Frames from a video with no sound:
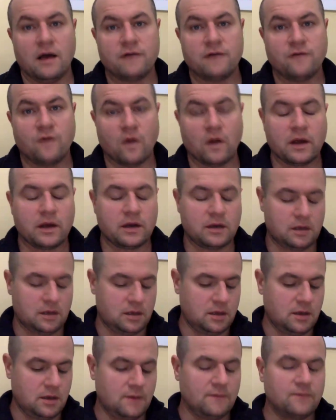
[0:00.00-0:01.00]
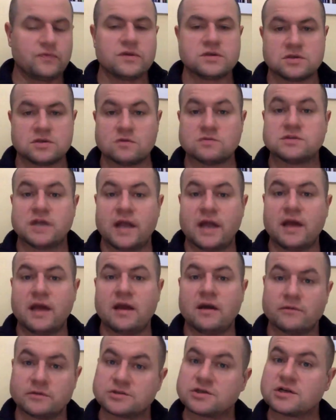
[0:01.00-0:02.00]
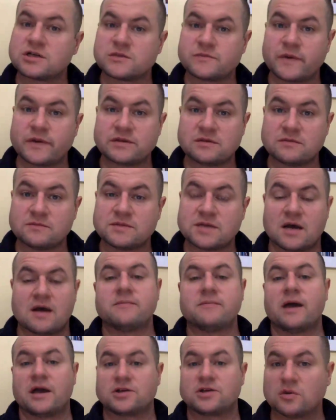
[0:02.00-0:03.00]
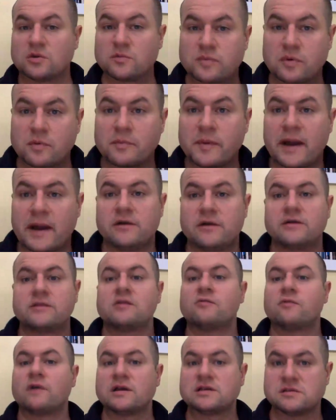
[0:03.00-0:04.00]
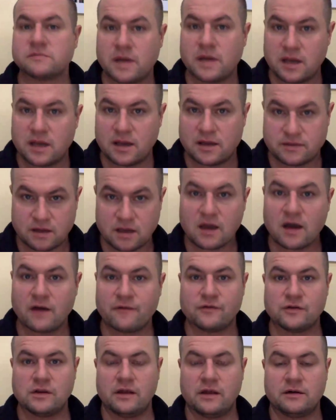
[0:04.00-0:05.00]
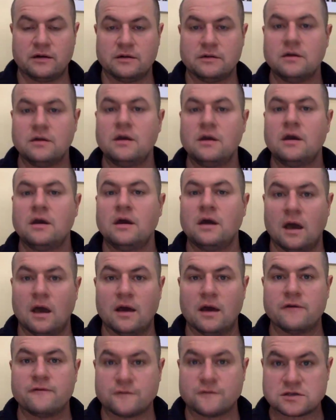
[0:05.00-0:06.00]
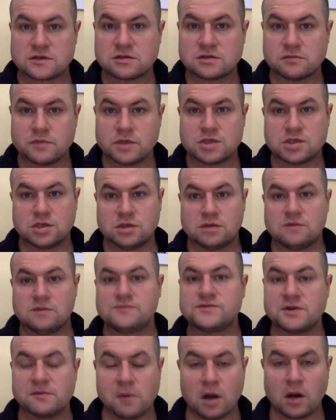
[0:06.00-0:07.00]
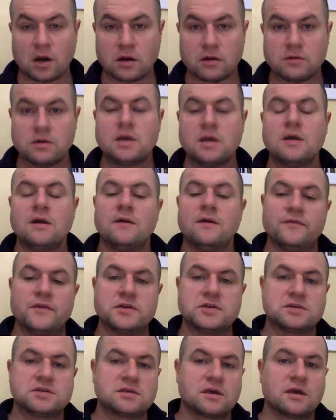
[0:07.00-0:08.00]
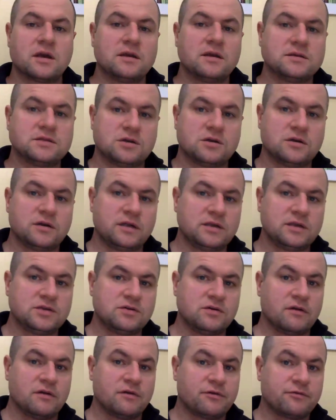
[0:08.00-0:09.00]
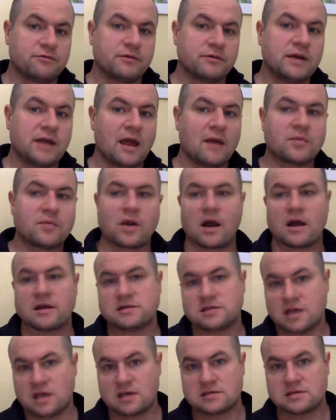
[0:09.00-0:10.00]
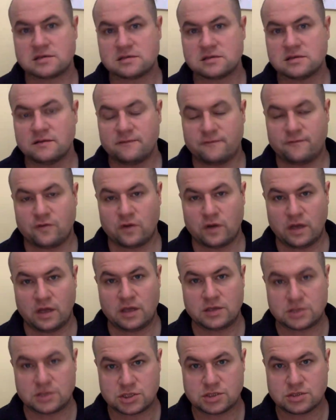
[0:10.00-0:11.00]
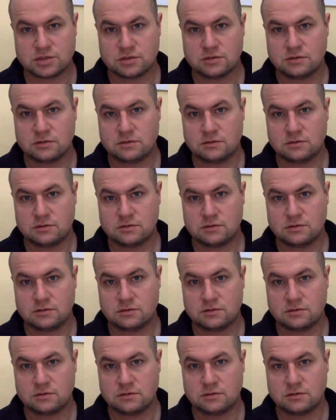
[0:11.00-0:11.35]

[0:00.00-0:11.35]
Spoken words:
for it. So today I want you to spend some time actually preparing the resume and the cover letter for submission tomorrow. This is going to turn into a 3-day process for each